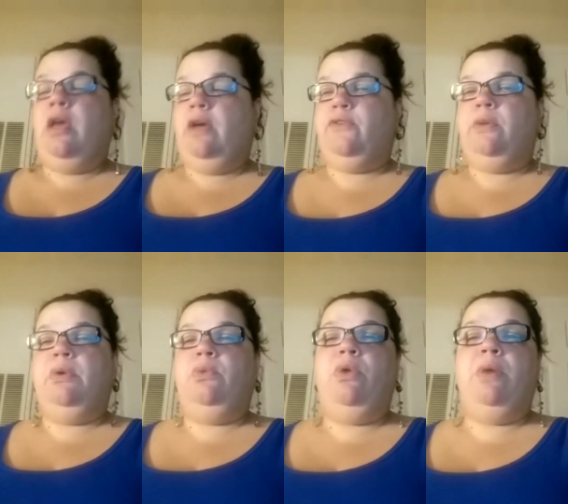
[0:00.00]
from a
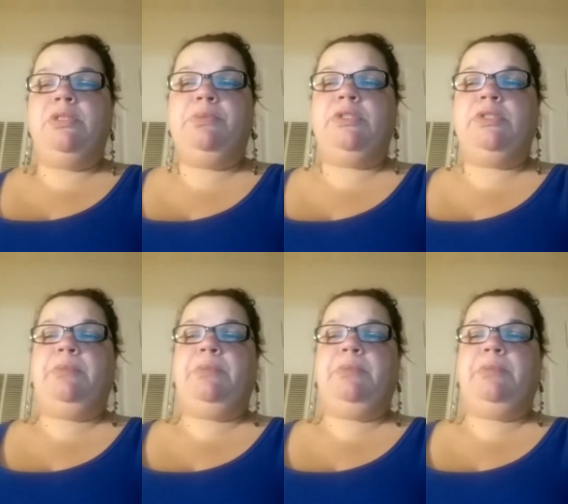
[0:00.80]
woman's
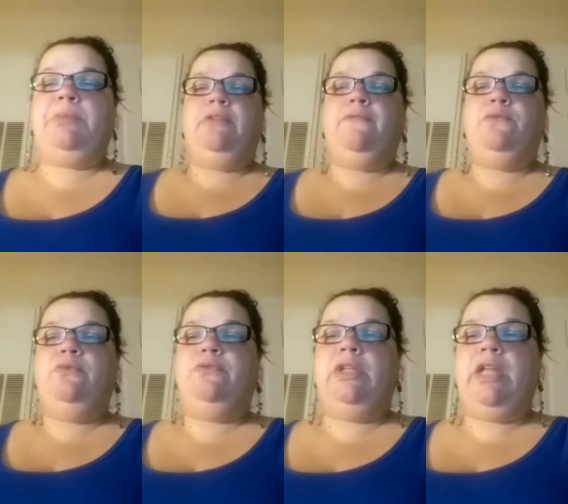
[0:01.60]
perspective, if you
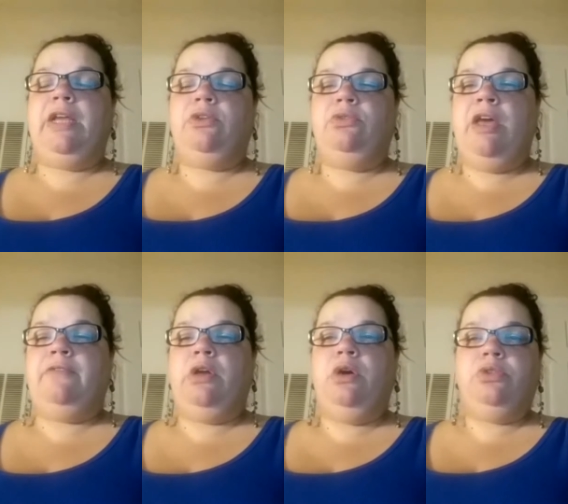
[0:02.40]
feel like you have
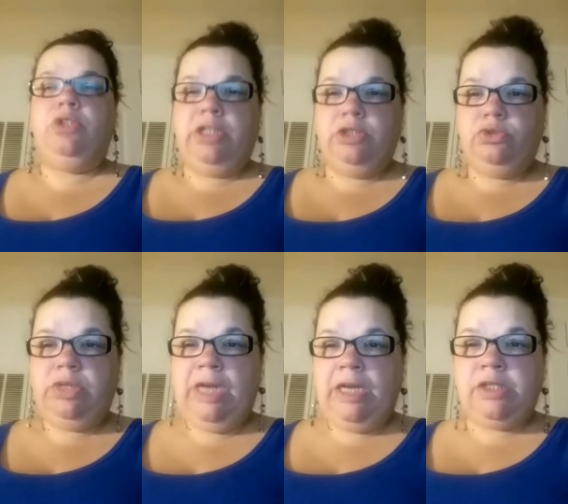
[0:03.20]
an odor that you
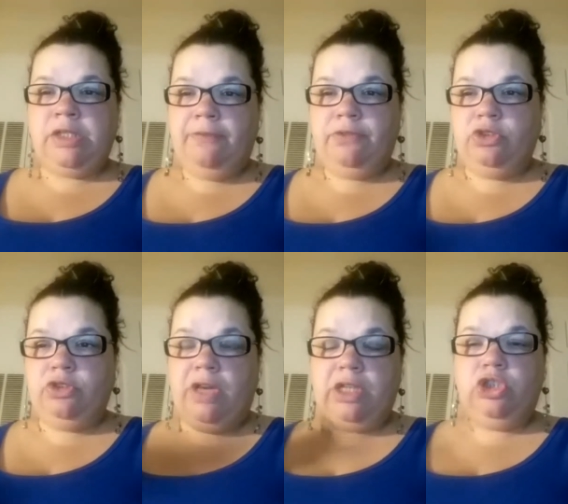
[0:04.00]
constantly have to
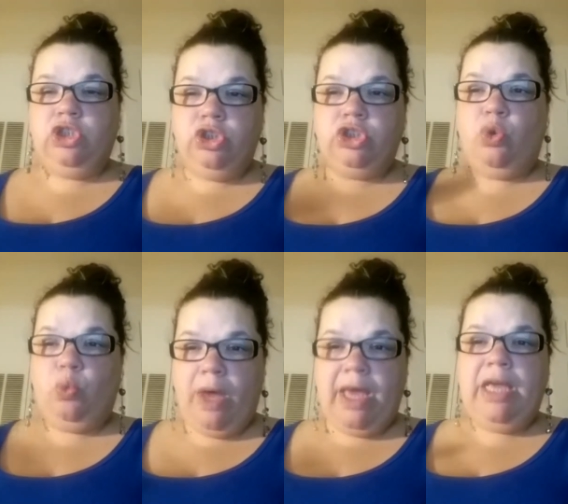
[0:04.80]
try to douche
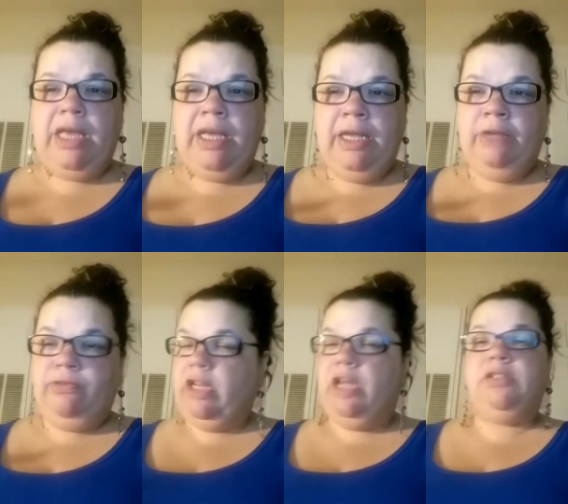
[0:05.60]
away,
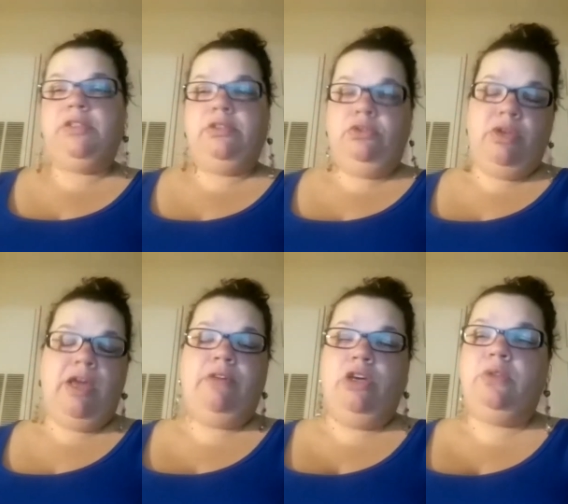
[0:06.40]
then you
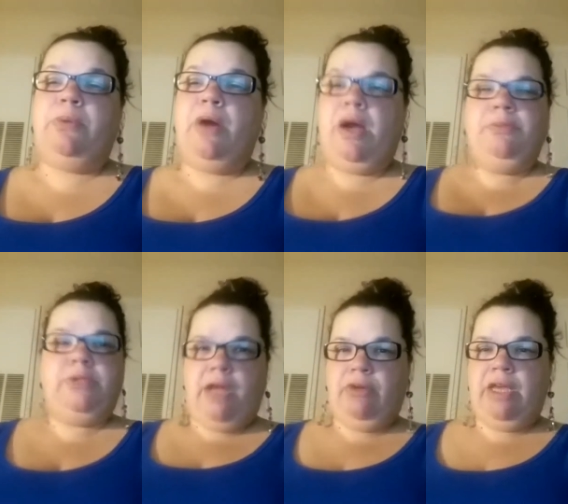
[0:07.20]
have other problems.
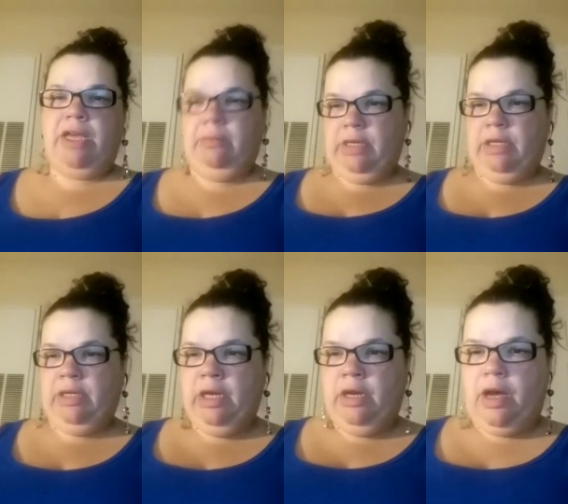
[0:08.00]
I recommend
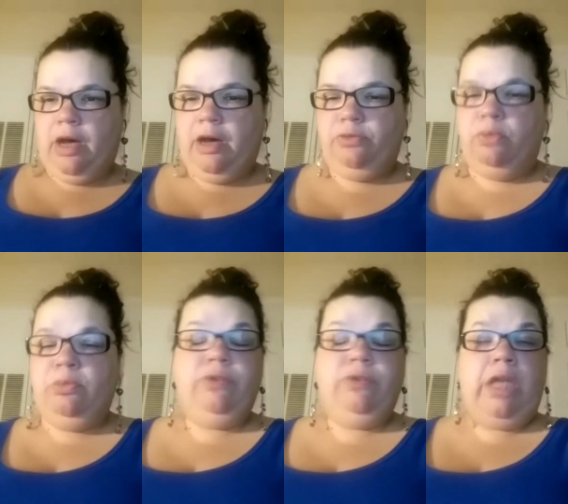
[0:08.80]

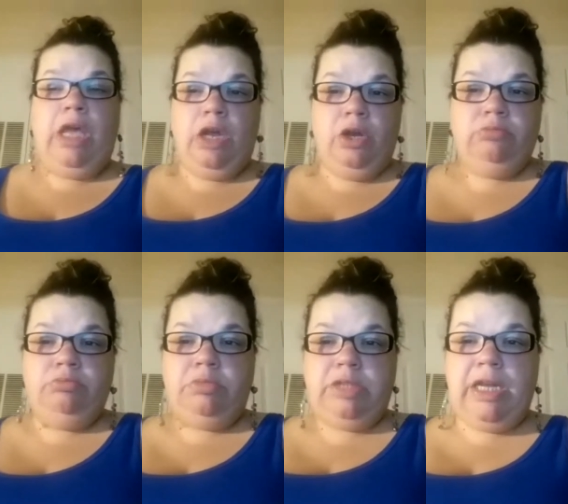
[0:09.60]
removing hair.
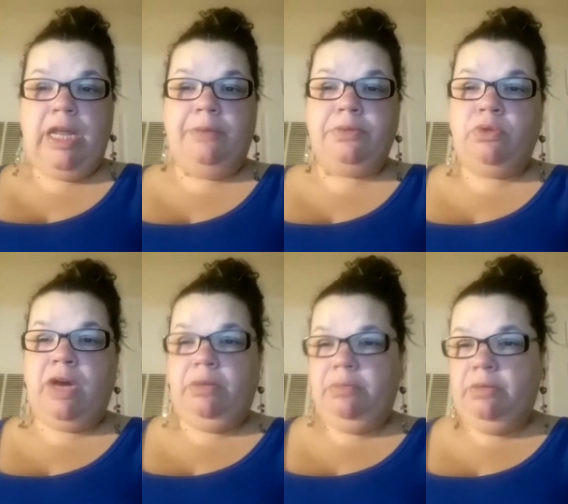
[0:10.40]
That helps
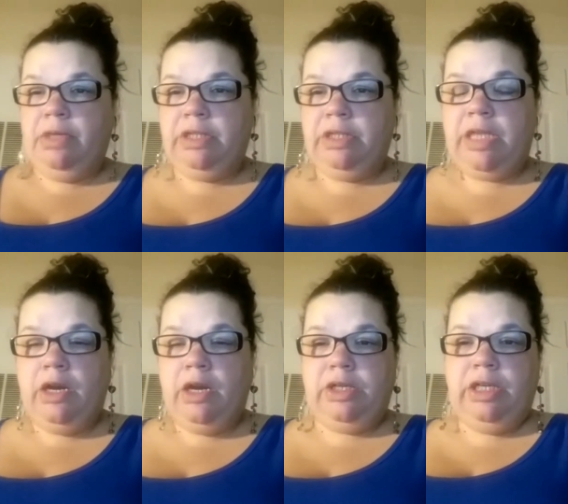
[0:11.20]
quite a bit because
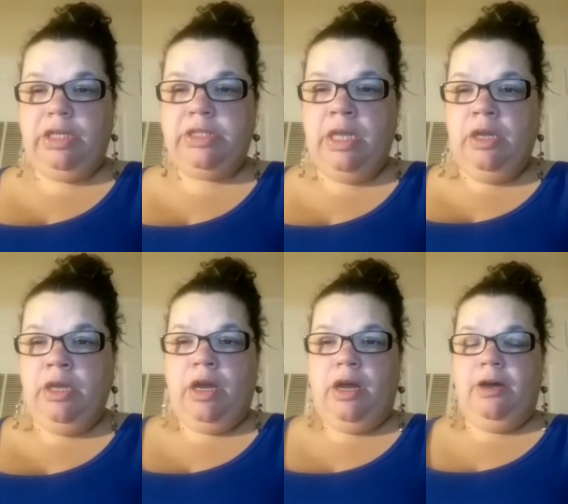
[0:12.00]
hair does
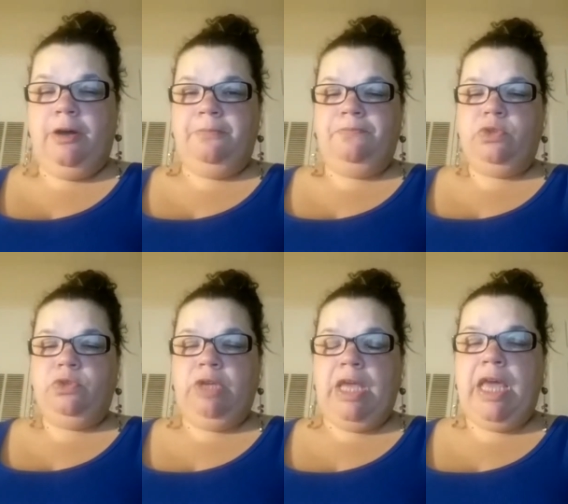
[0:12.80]

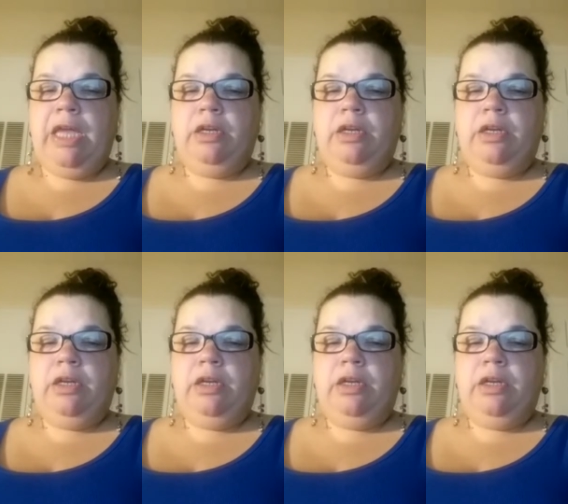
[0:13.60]
create